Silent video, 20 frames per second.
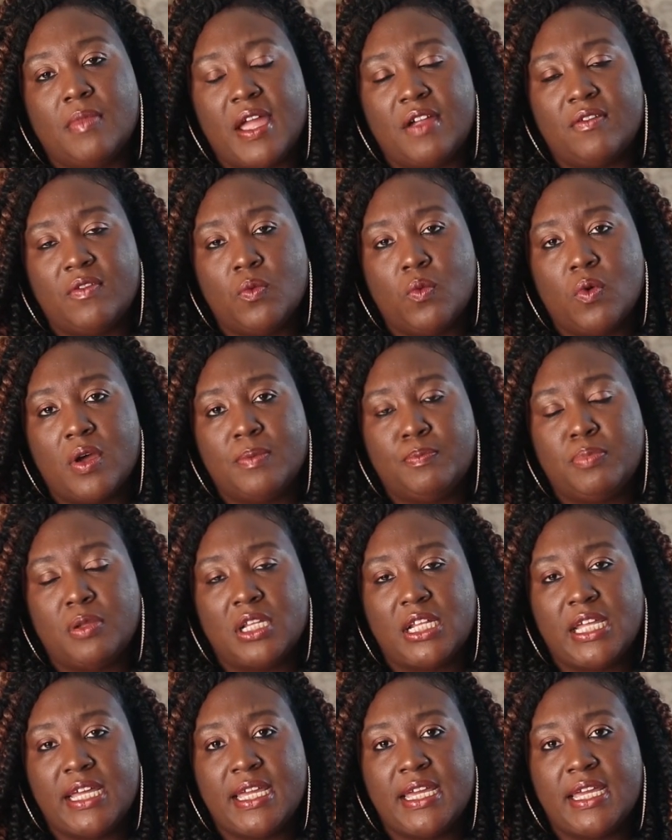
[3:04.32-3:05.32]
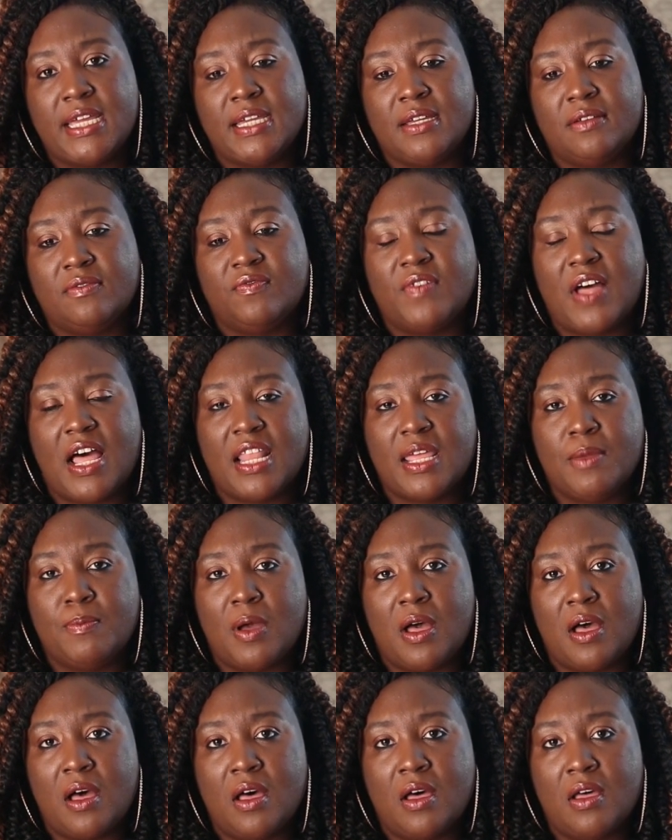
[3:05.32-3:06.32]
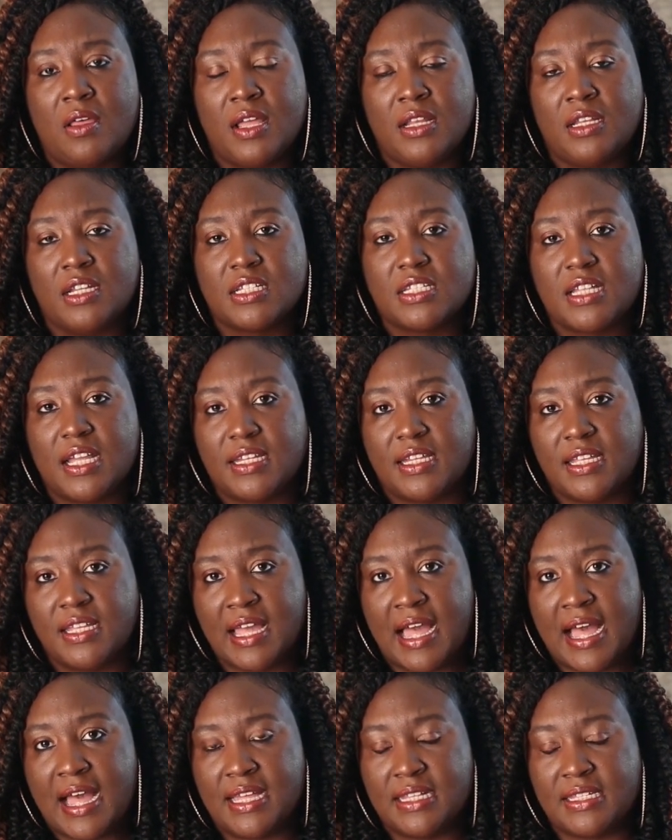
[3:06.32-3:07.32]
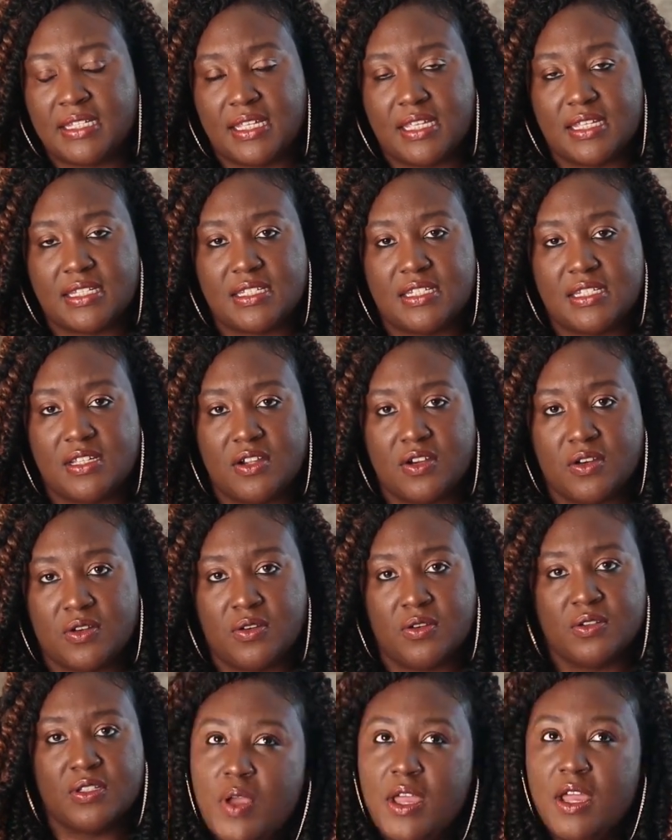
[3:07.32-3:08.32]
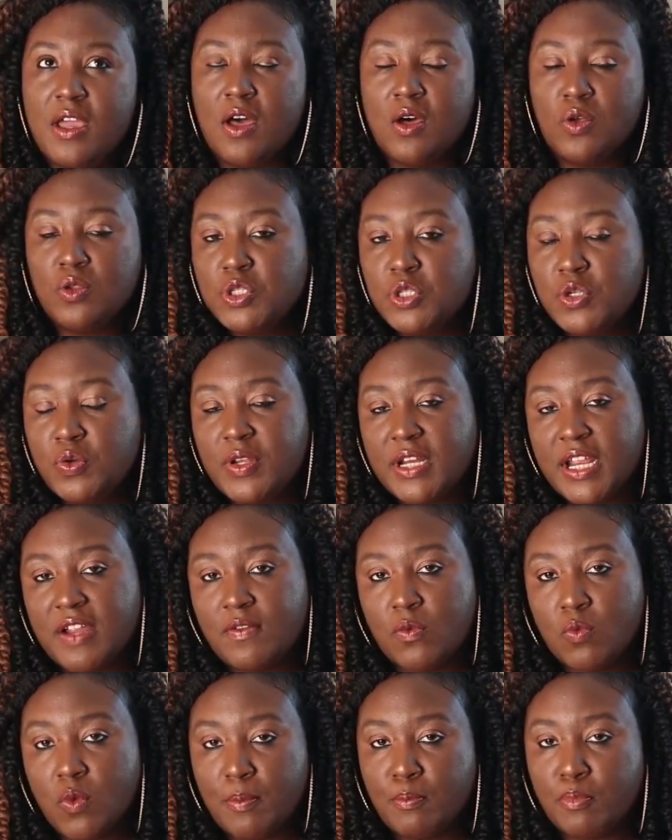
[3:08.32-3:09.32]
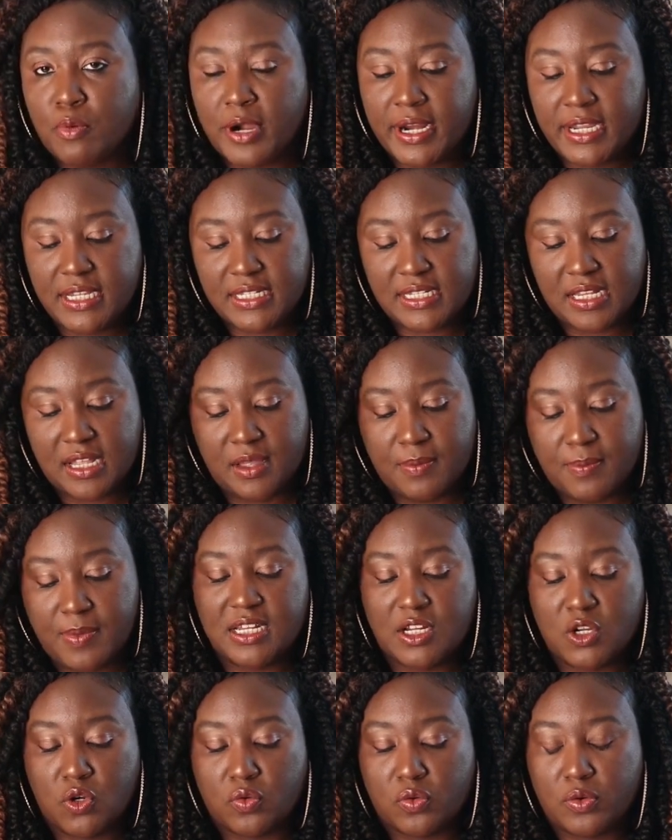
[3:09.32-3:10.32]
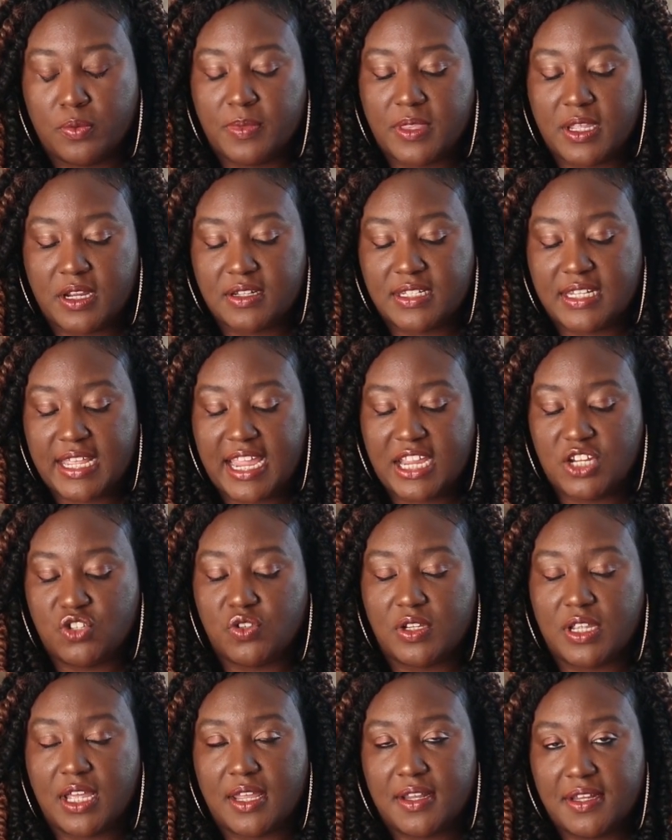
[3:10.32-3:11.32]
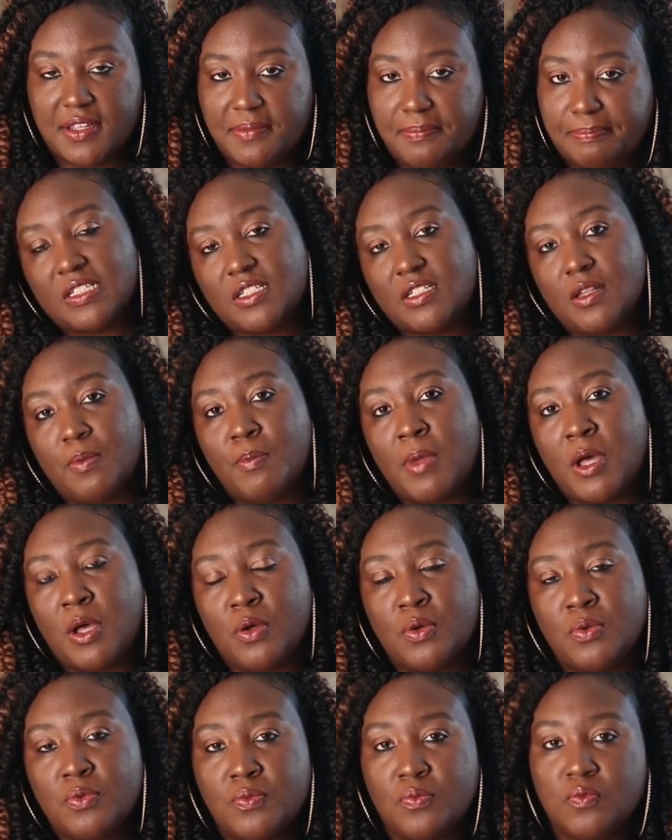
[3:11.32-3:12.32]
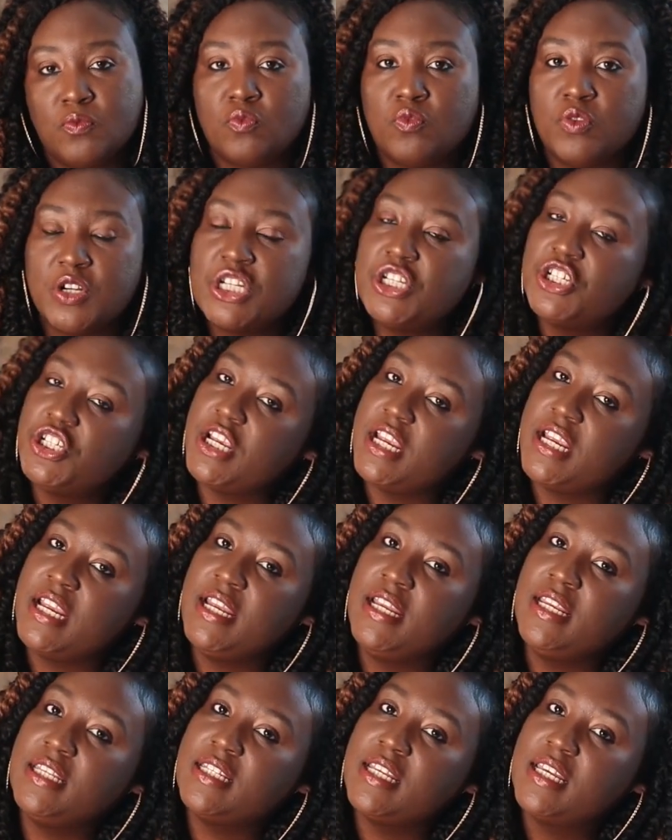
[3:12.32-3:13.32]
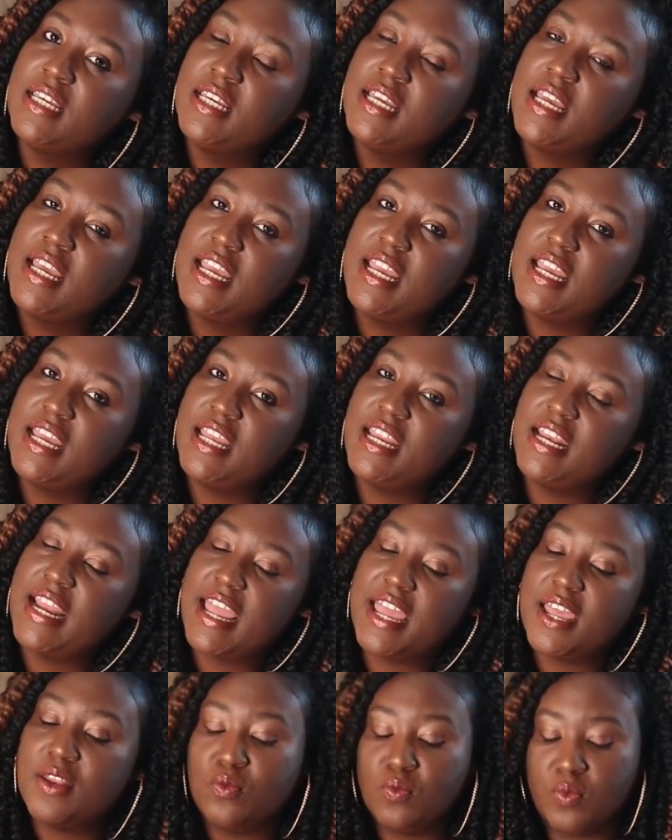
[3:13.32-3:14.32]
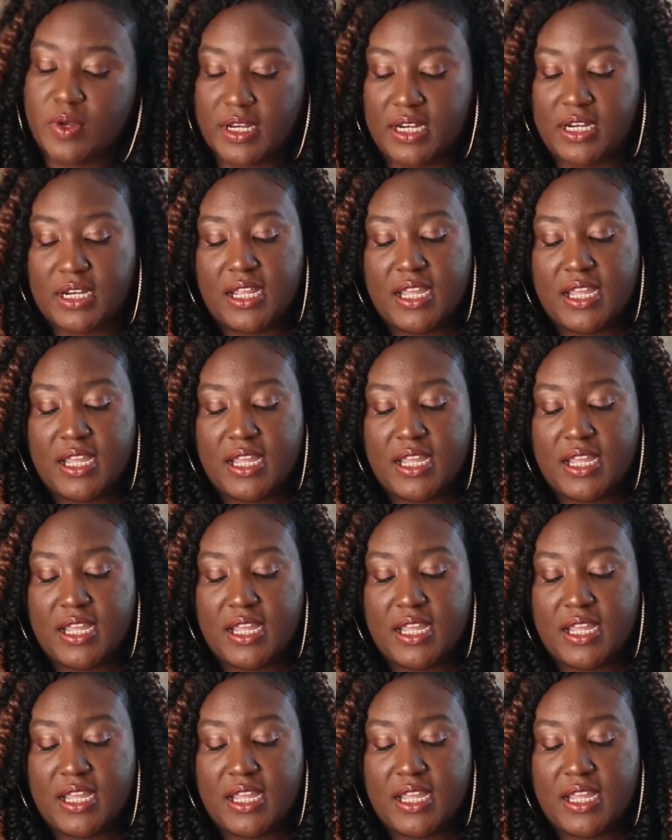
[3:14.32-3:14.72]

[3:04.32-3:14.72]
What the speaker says: everyone playing volleyball. It looks like the guys against the girls. We go to and everyone breaks up in a group. There's Adriana, Simone, Rashid, and Edwin.